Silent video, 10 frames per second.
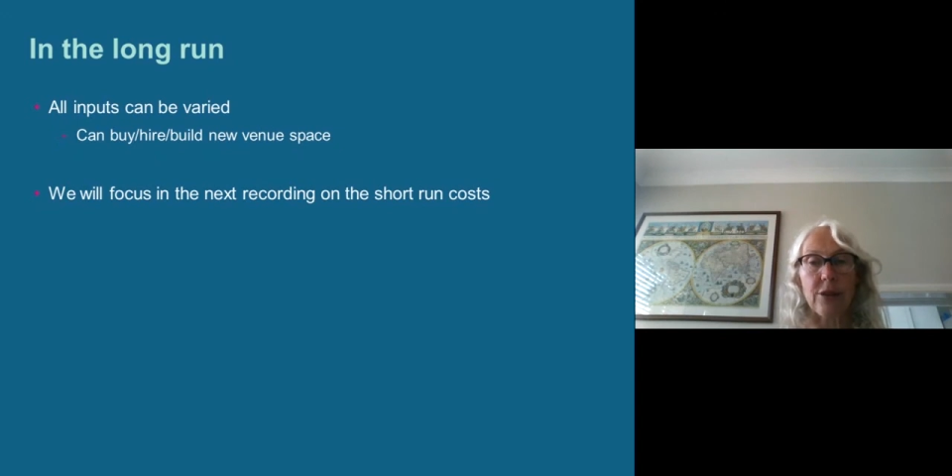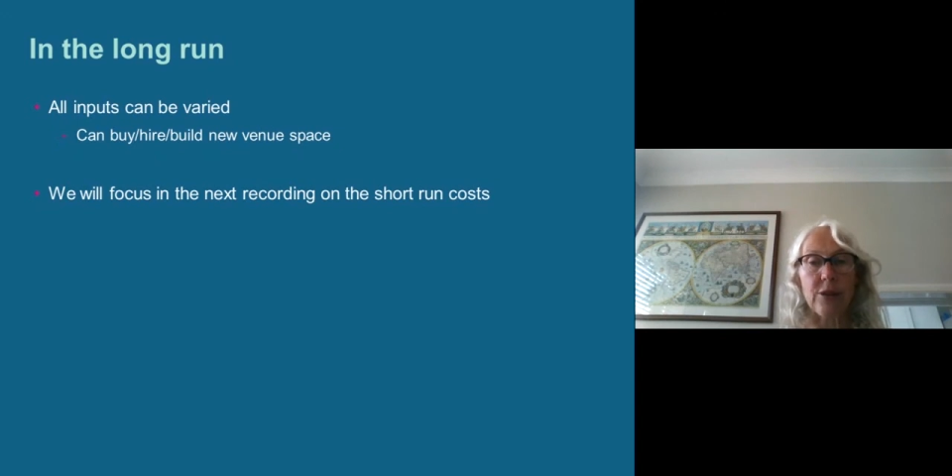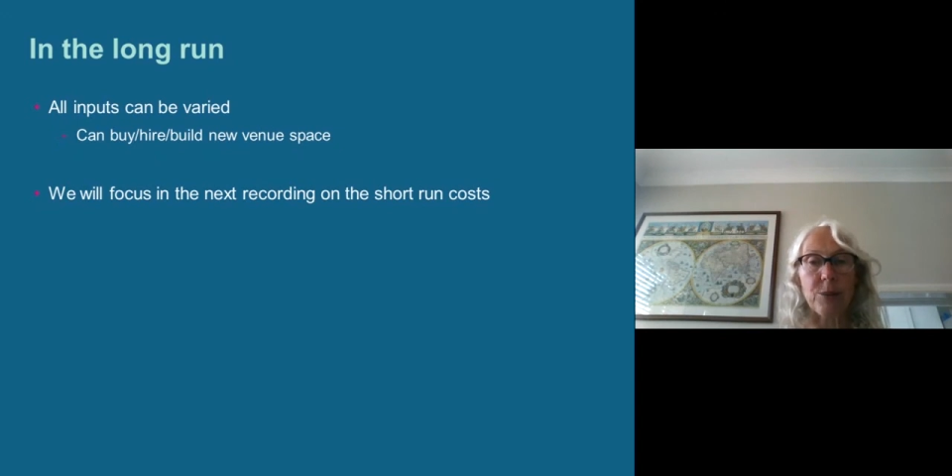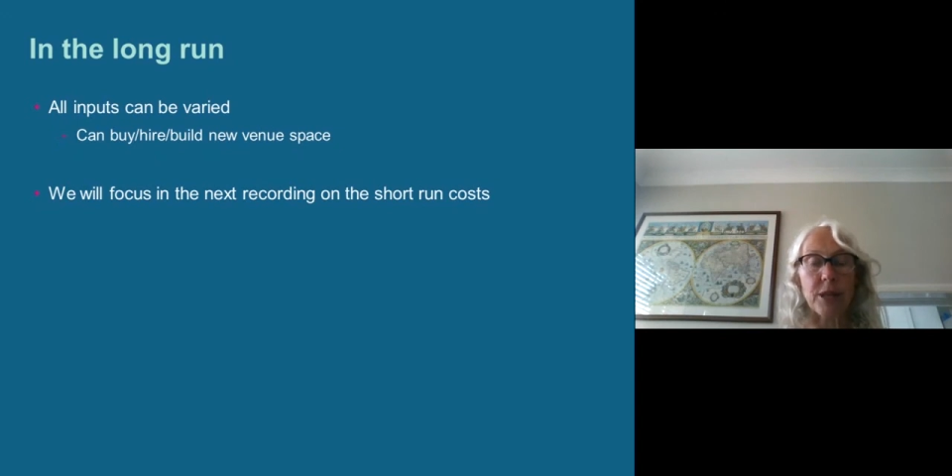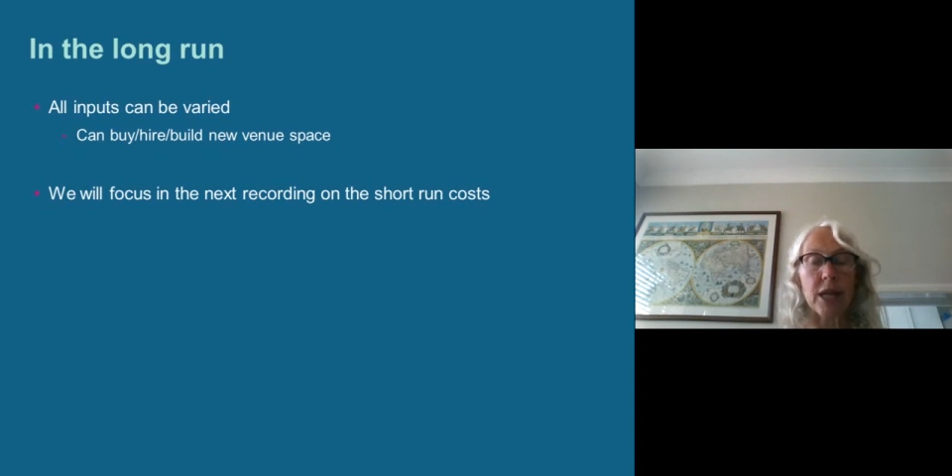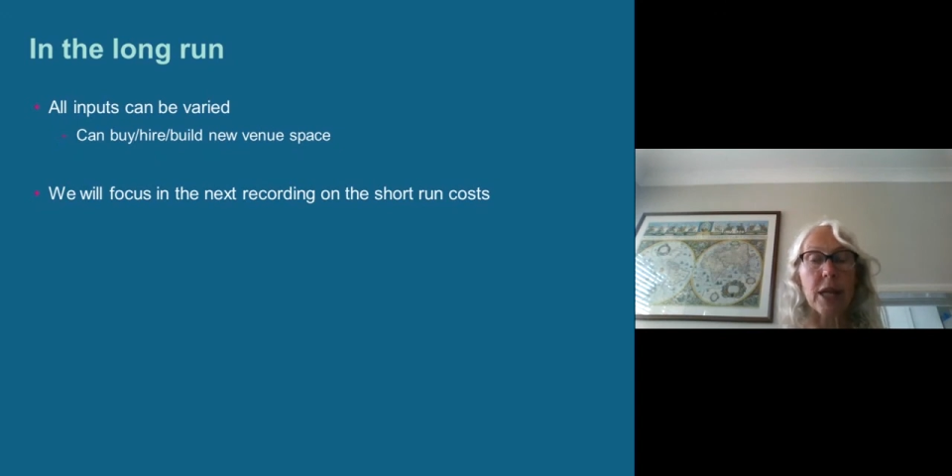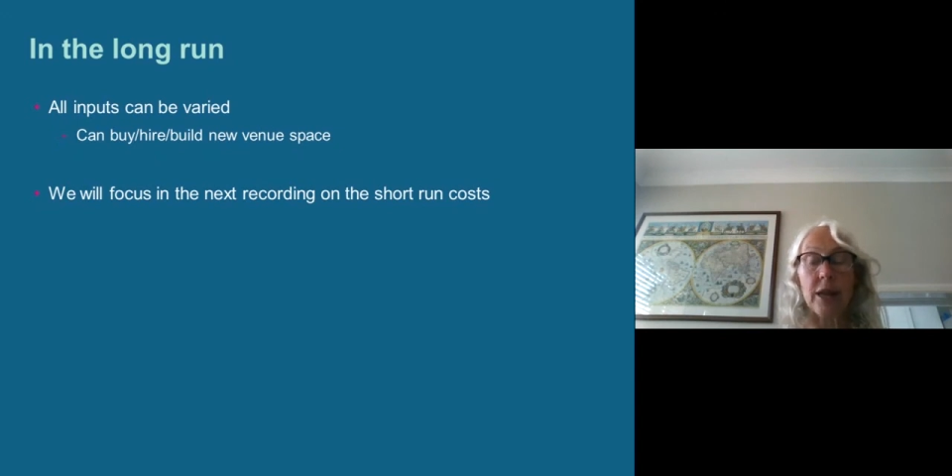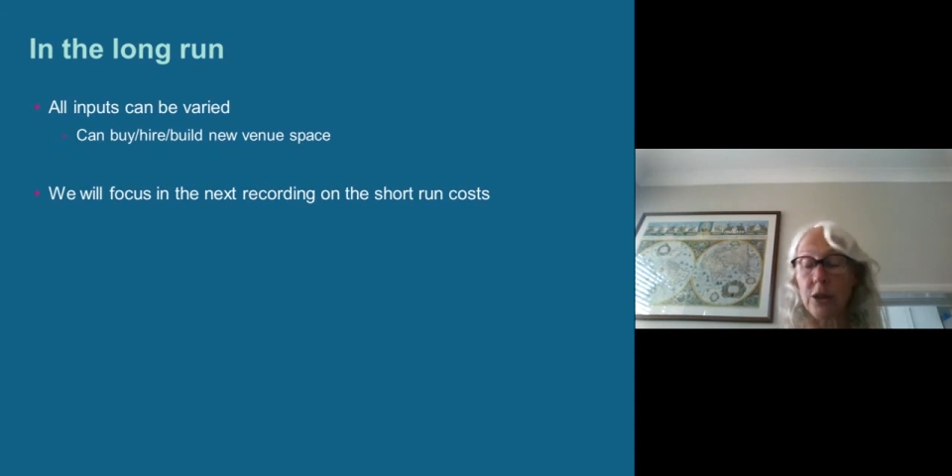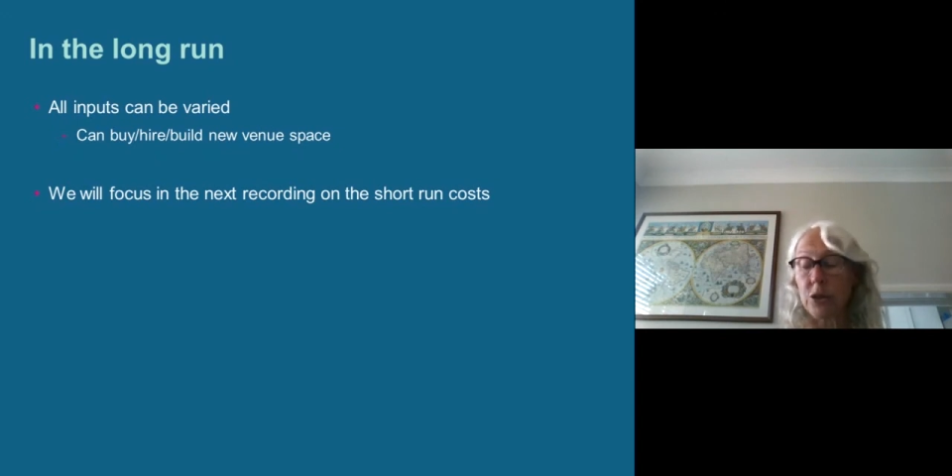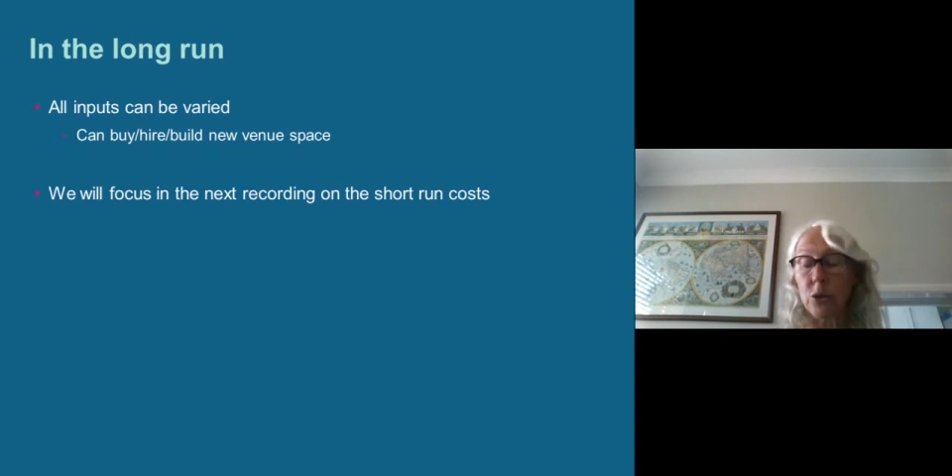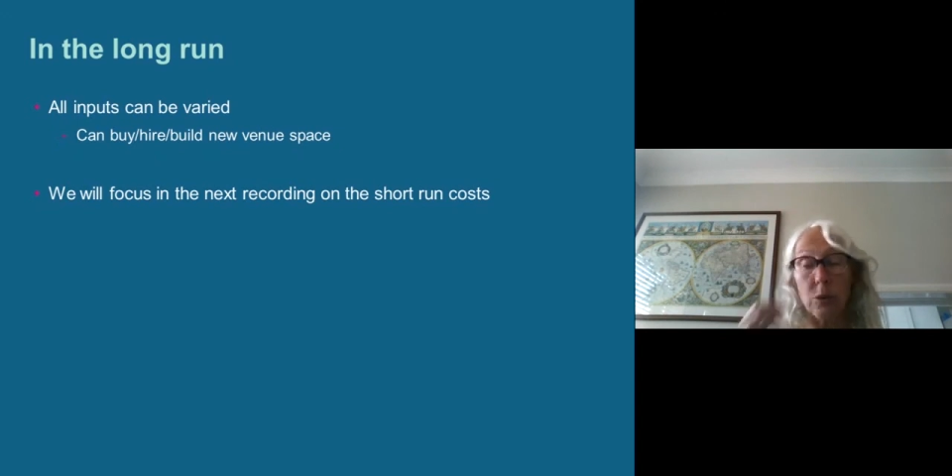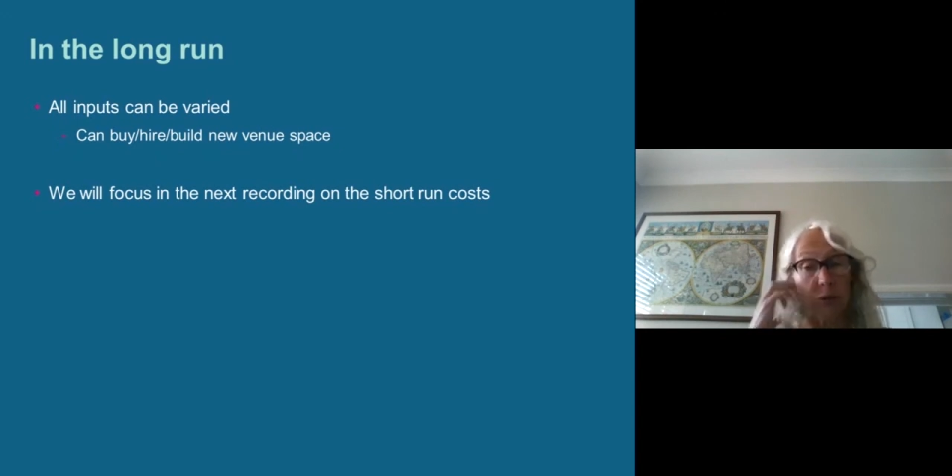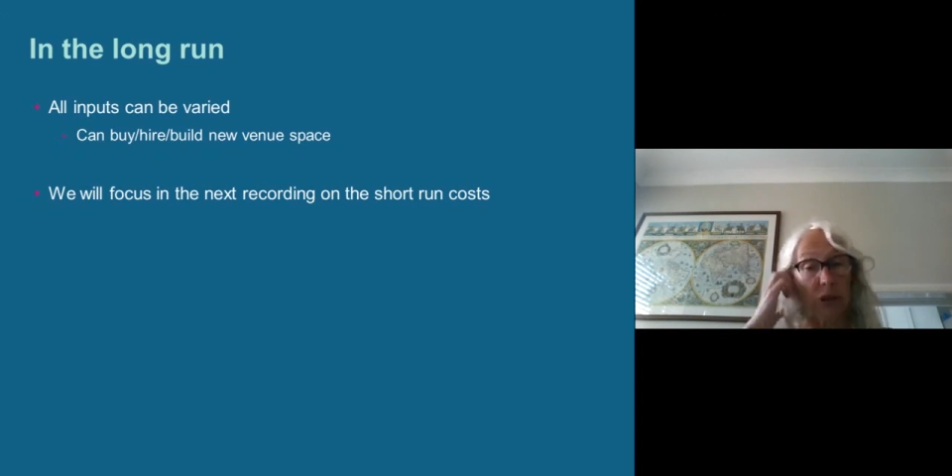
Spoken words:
is particularly the short